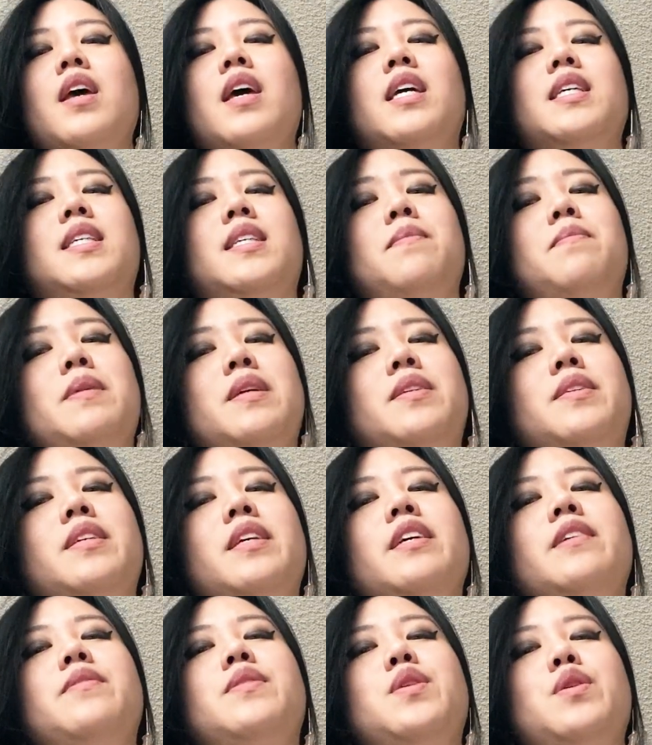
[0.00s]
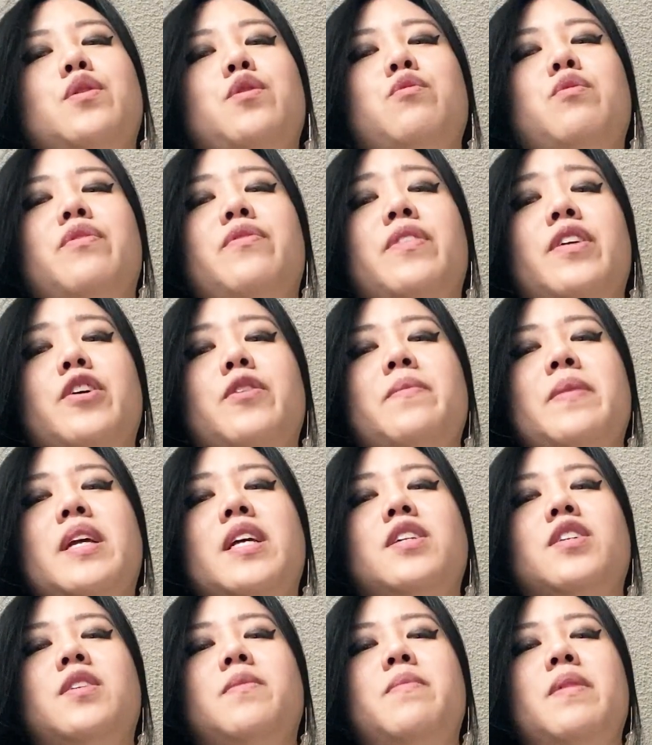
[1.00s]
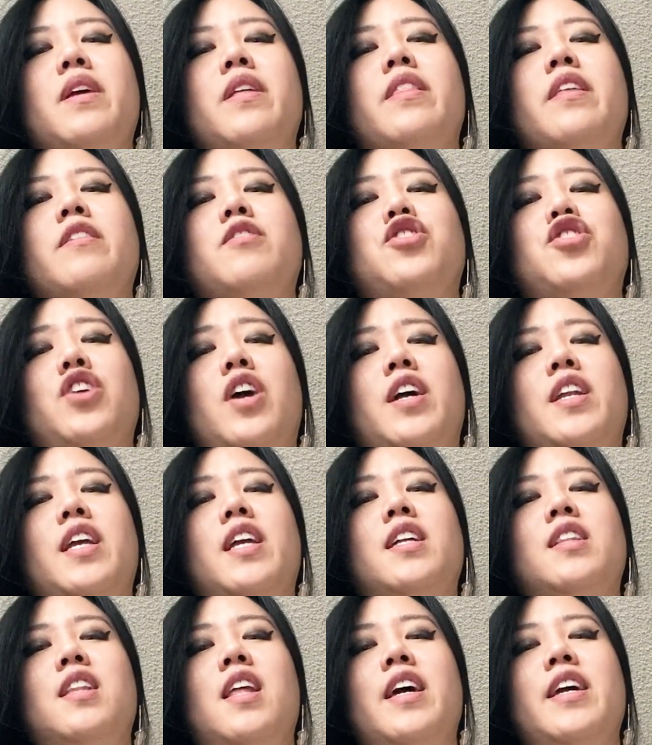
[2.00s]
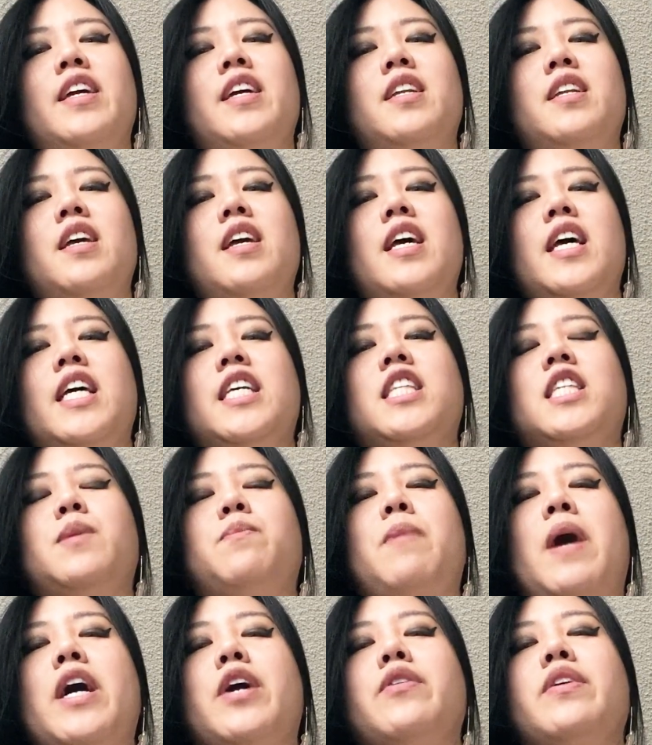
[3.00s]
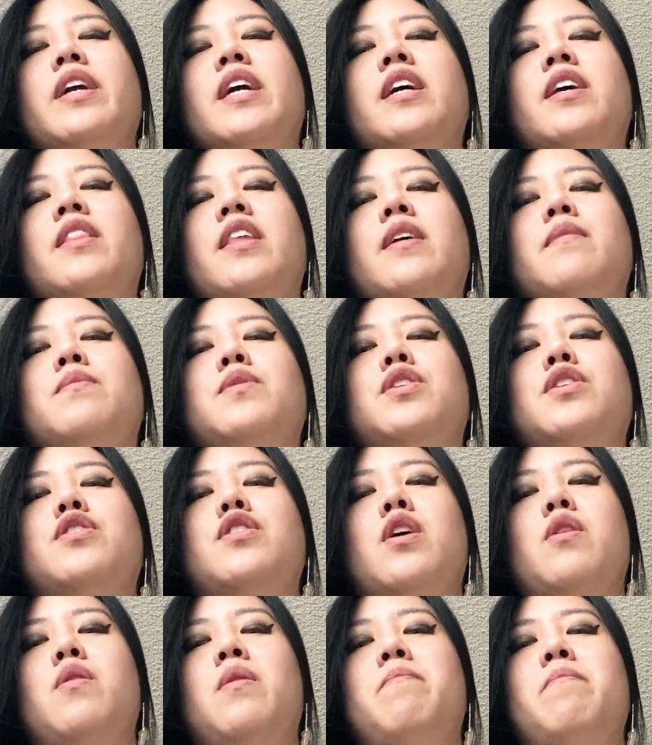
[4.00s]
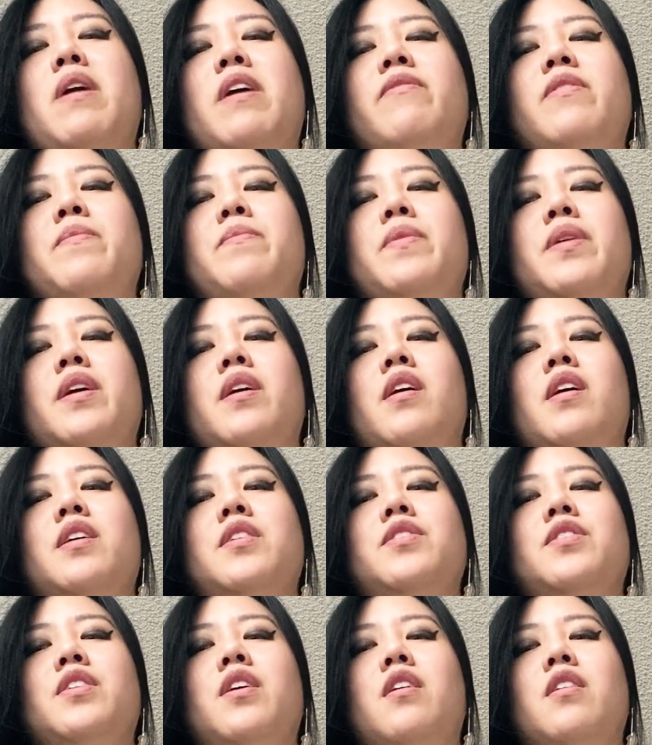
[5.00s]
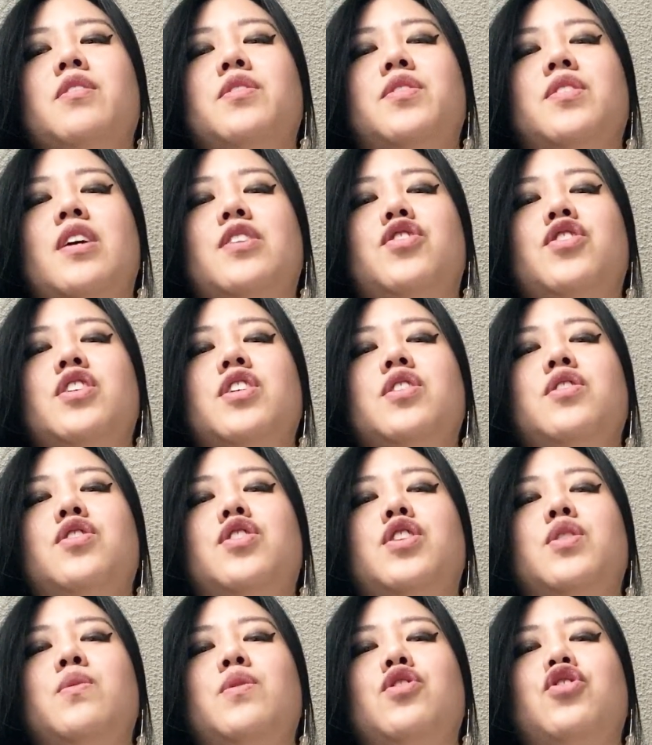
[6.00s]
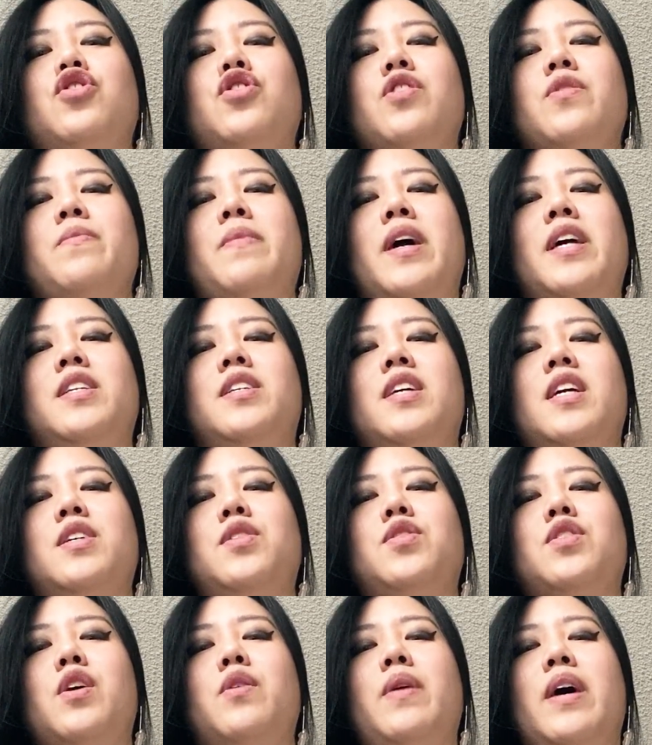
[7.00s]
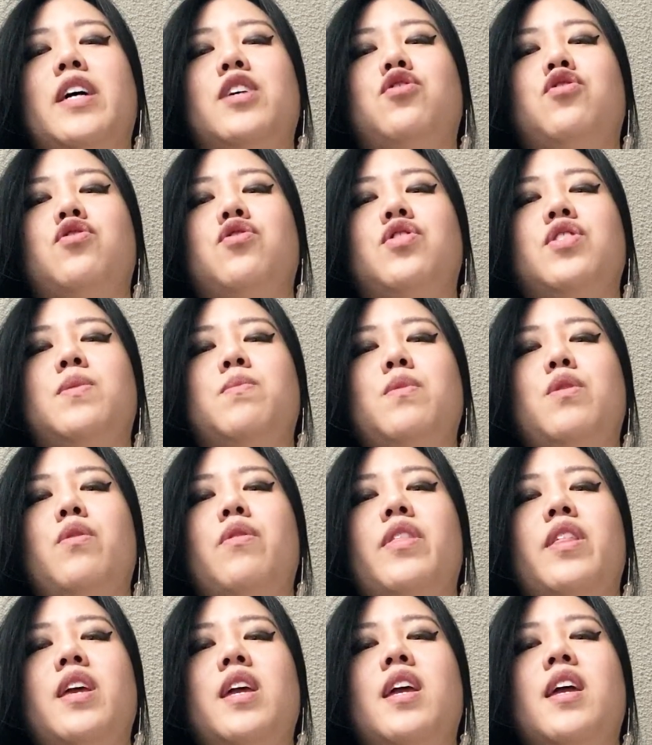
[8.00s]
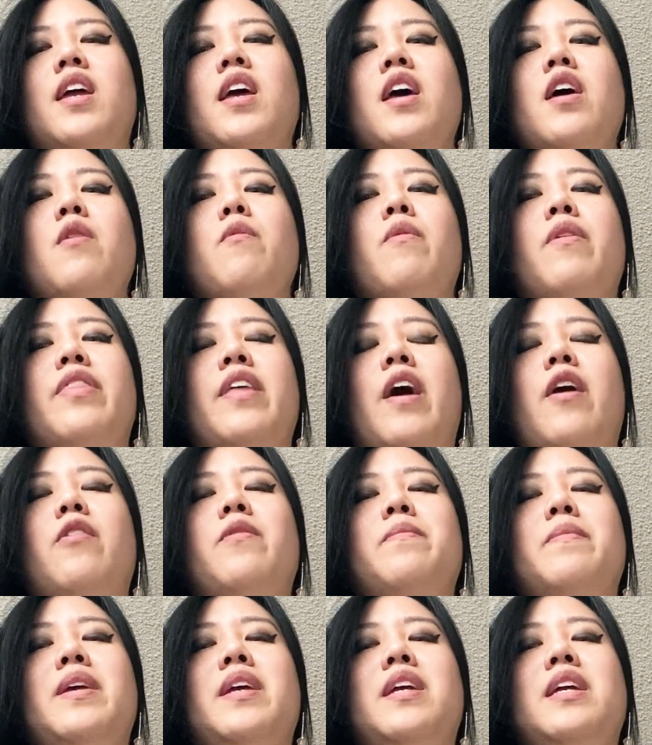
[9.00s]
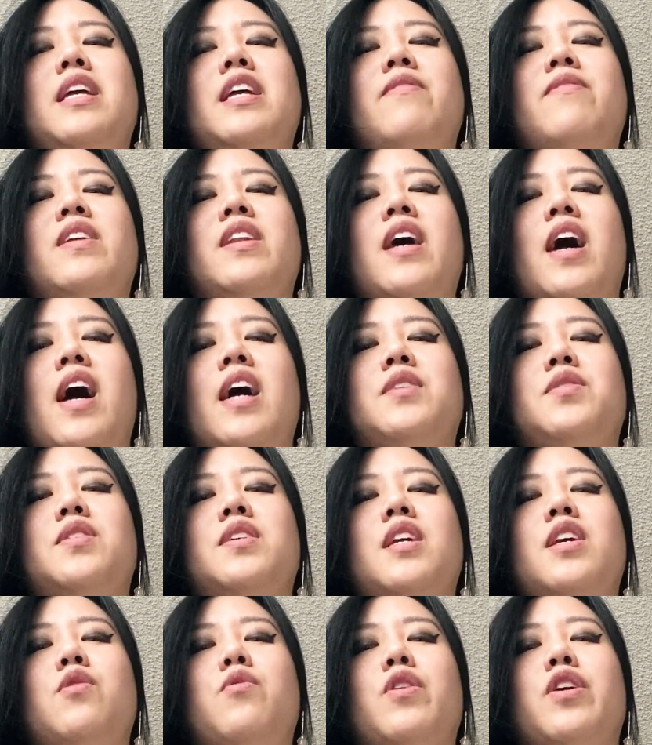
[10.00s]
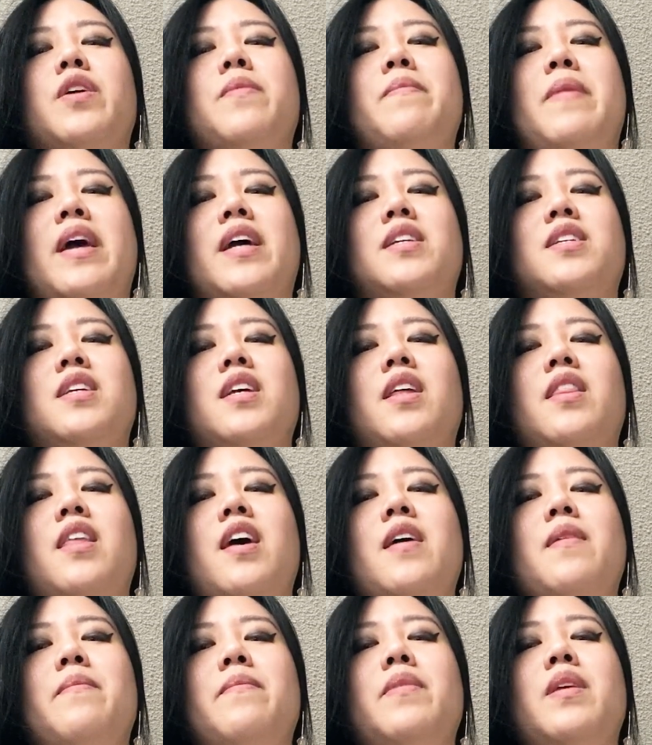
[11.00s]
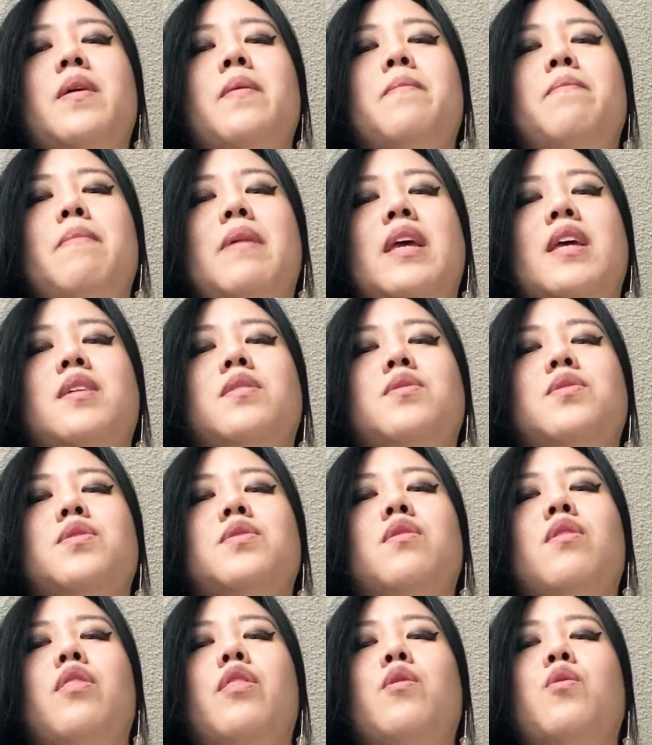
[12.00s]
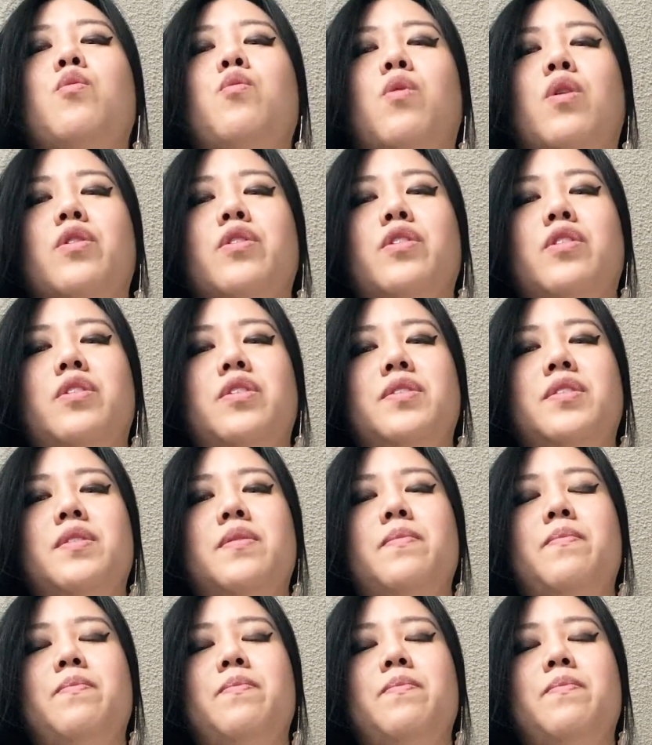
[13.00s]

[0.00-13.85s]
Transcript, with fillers: Submissives who revere me to be their shining light, inspiring them to go above and beyond our sessions to ensure my days go extra smoothly without me even asking or commanding them, means the world.